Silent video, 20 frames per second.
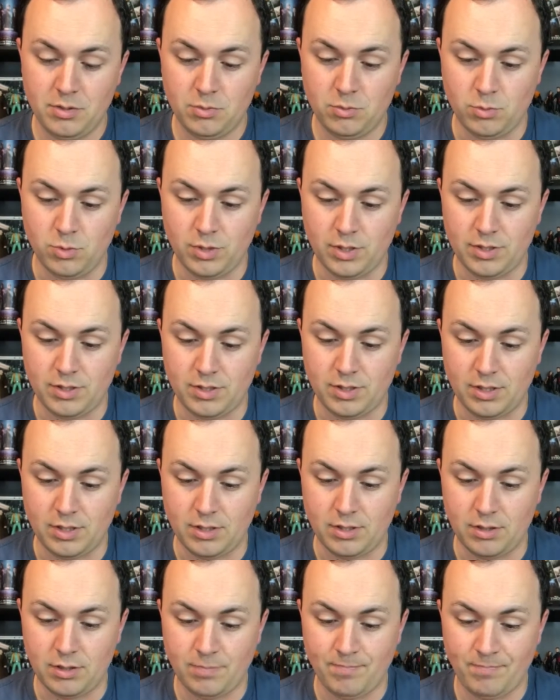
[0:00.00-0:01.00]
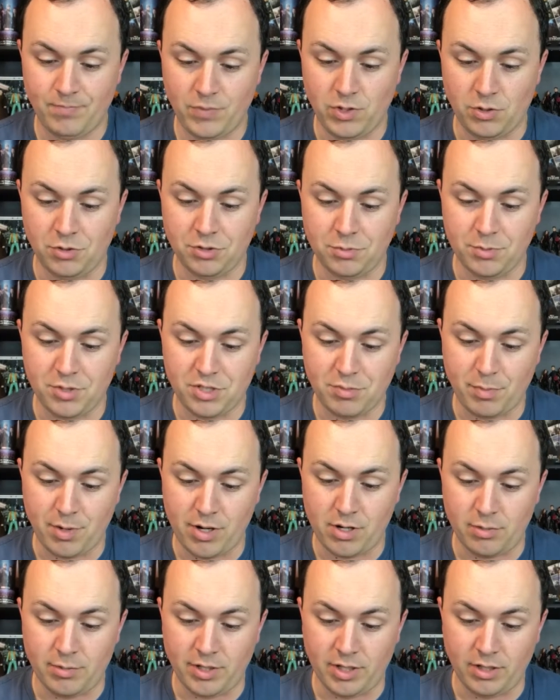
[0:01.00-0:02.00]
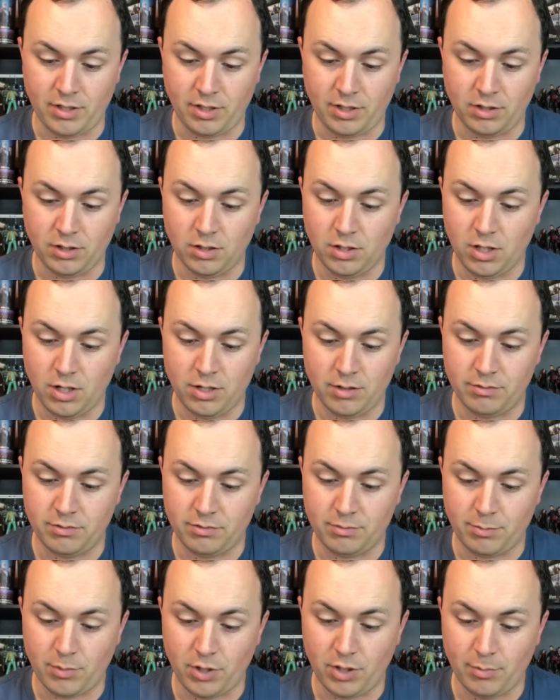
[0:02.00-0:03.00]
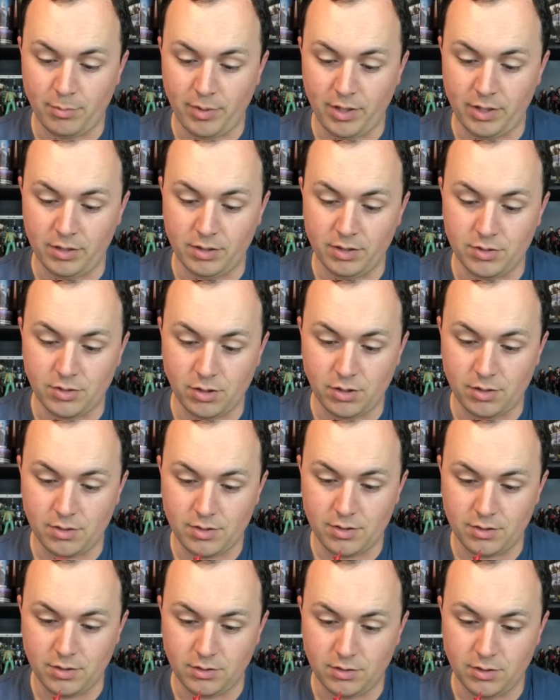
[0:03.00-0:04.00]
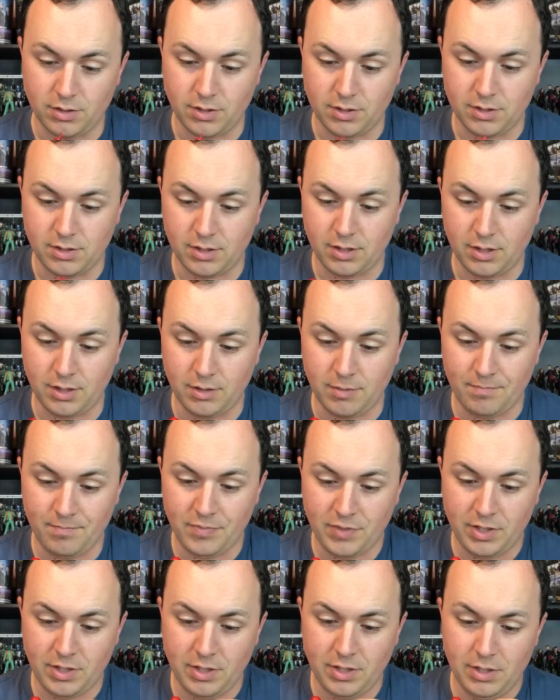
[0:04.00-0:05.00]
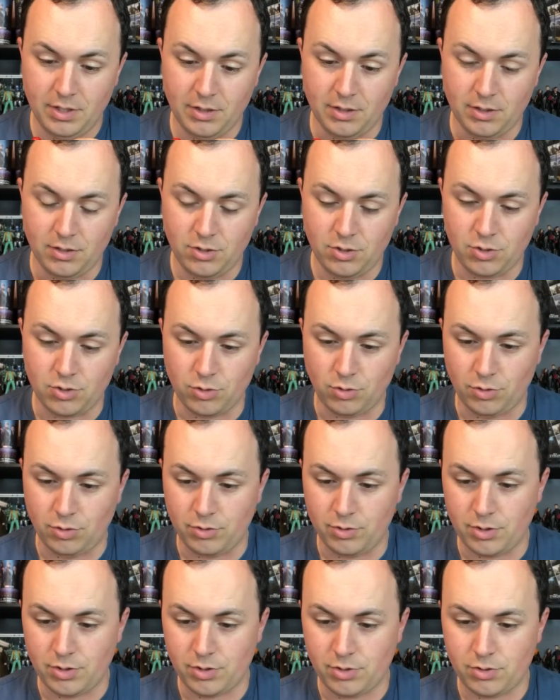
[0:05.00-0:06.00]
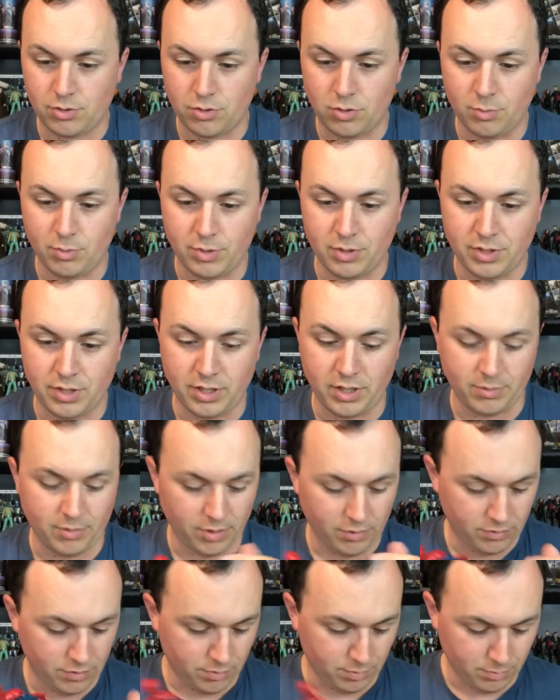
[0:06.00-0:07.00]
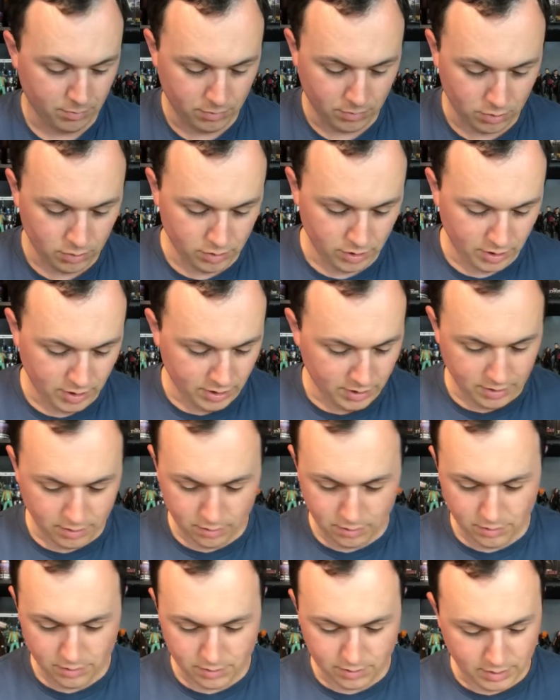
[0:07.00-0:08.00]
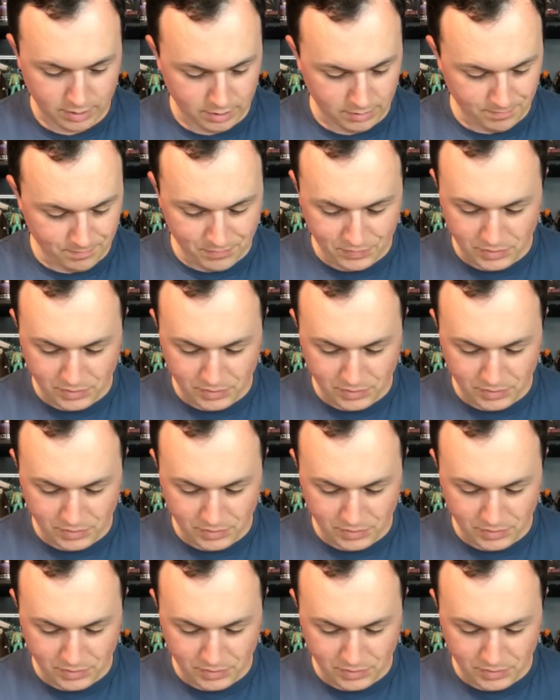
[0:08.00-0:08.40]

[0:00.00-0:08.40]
was Ultimate Spider-Man, and I love Mark Bagley's art still to this day. This shoulder is super tight. I'm gonna have to use a heat gun on this guy.